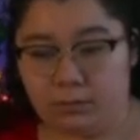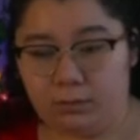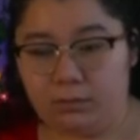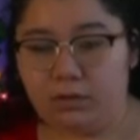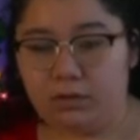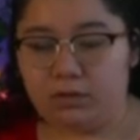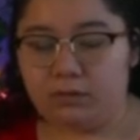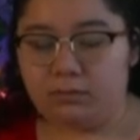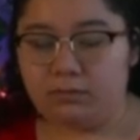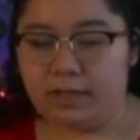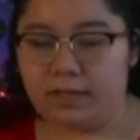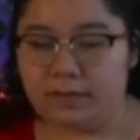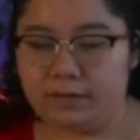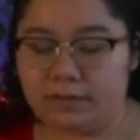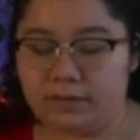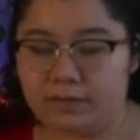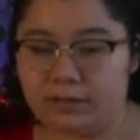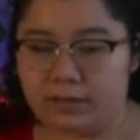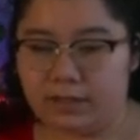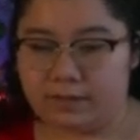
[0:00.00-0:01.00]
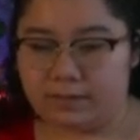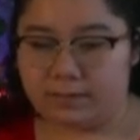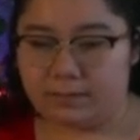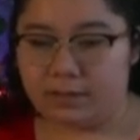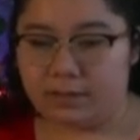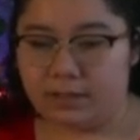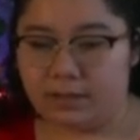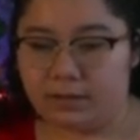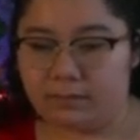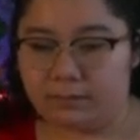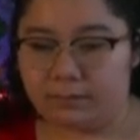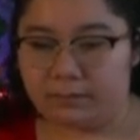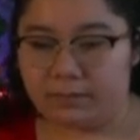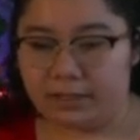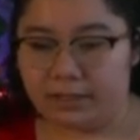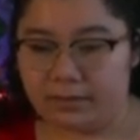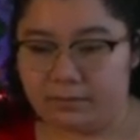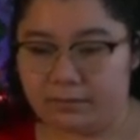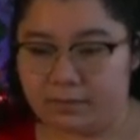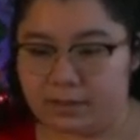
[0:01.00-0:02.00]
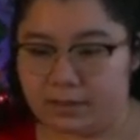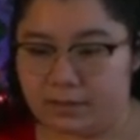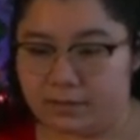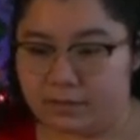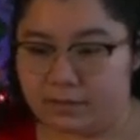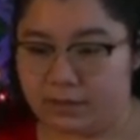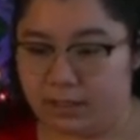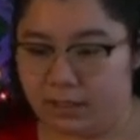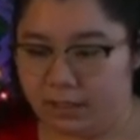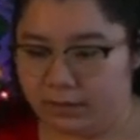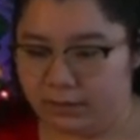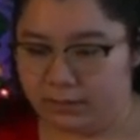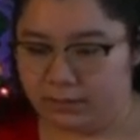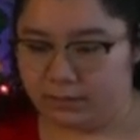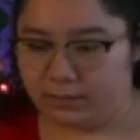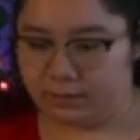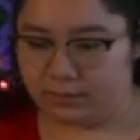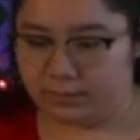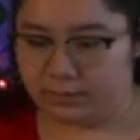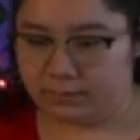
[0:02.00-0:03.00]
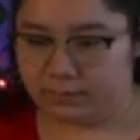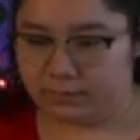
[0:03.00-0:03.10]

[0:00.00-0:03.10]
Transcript: or wait till the last minute and flake without telling them?